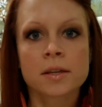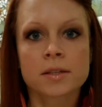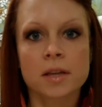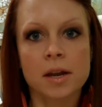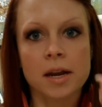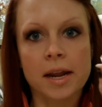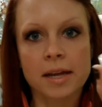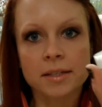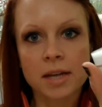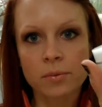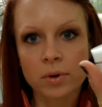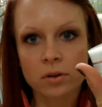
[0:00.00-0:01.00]
an
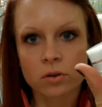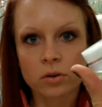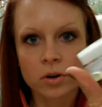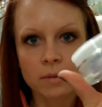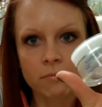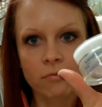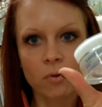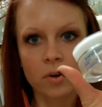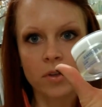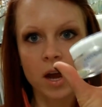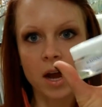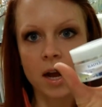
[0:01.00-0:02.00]
anti-wrinkle cream for
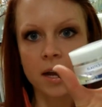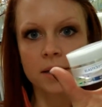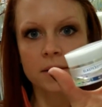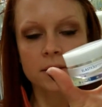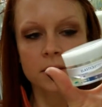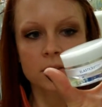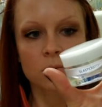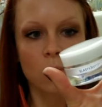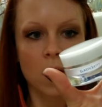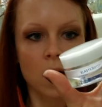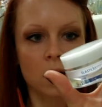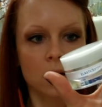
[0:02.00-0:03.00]
the eyes as
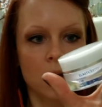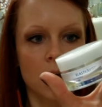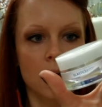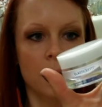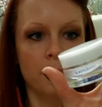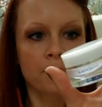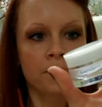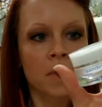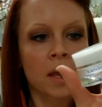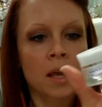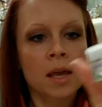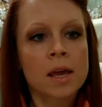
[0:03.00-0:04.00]
well.
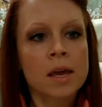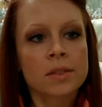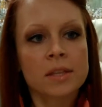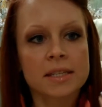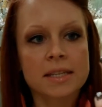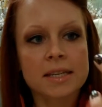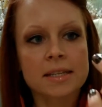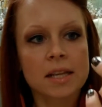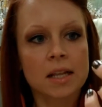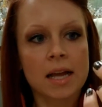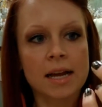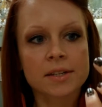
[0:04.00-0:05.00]
This is the
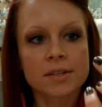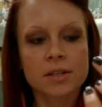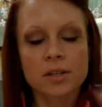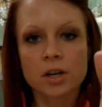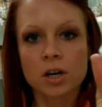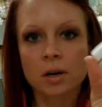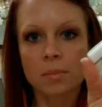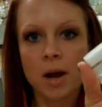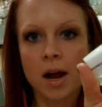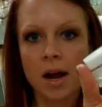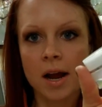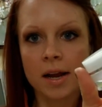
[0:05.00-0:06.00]
Elasiderm
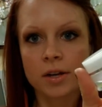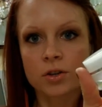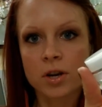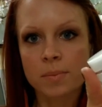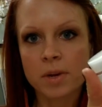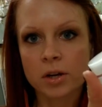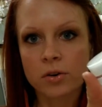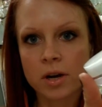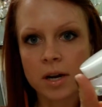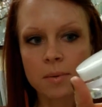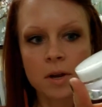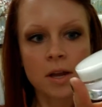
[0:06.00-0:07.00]
Eye Treatment
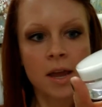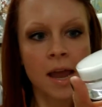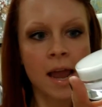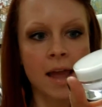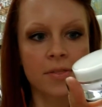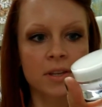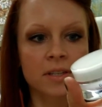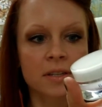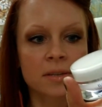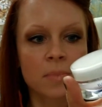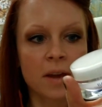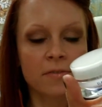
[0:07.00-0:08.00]
Cream, and this
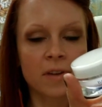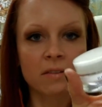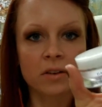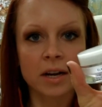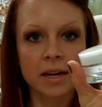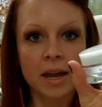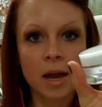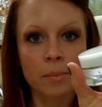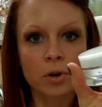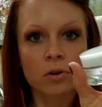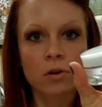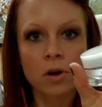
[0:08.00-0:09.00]
is my favorite
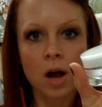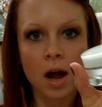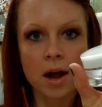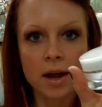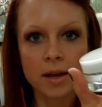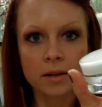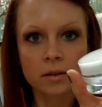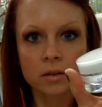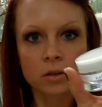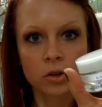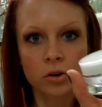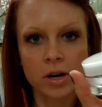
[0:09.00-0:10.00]
chemical eye
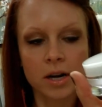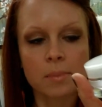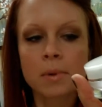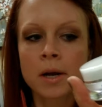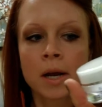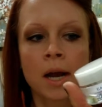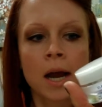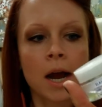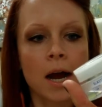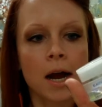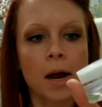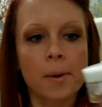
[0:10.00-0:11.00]
cream.
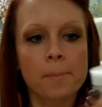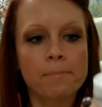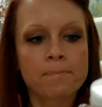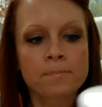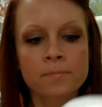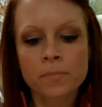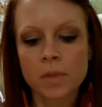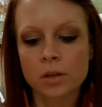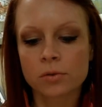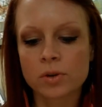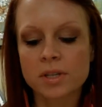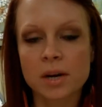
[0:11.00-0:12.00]

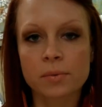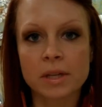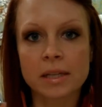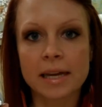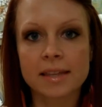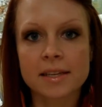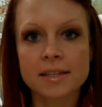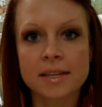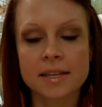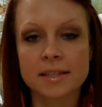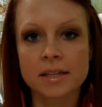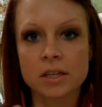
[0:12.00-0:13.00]
The reason I really like this
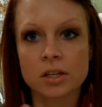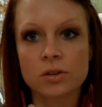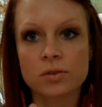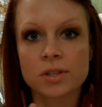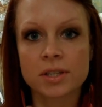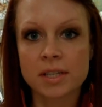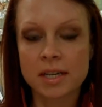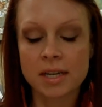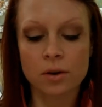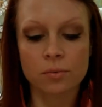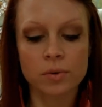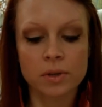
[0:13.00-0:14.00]
is you see
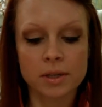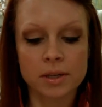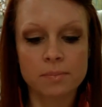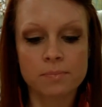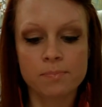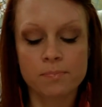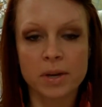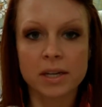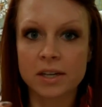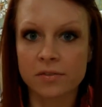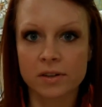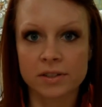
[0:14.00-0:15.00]
a really big
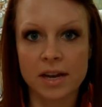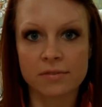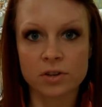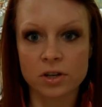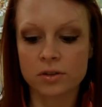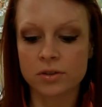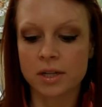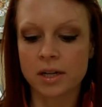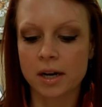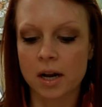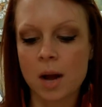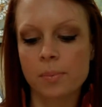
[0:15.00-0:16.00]
difference after using it
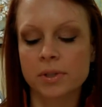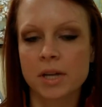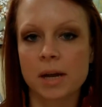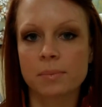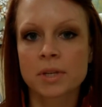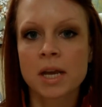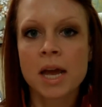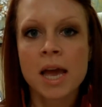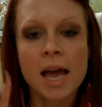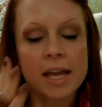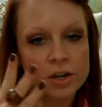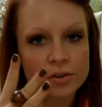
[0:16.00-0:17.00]
a couple times,
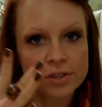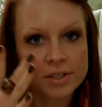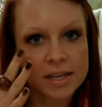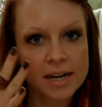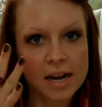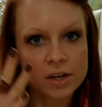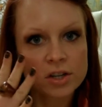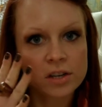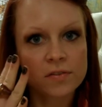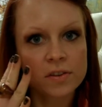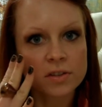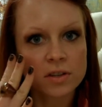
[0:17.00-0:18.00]
and your skin actually
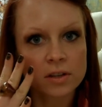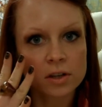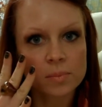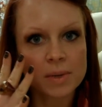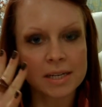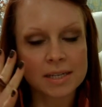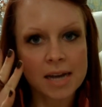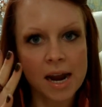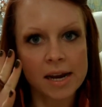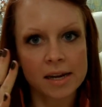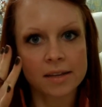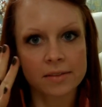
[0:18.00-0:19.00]
feels a little bit
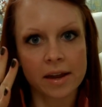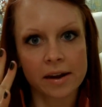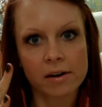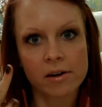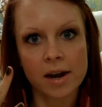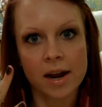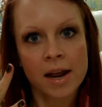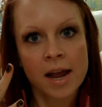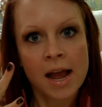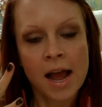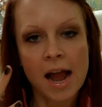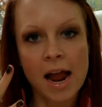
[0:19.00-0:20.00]
tight in that area
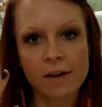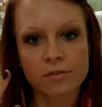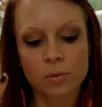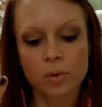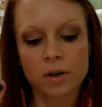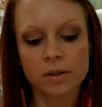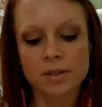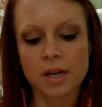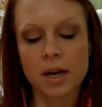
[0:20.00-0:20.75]
afterwards.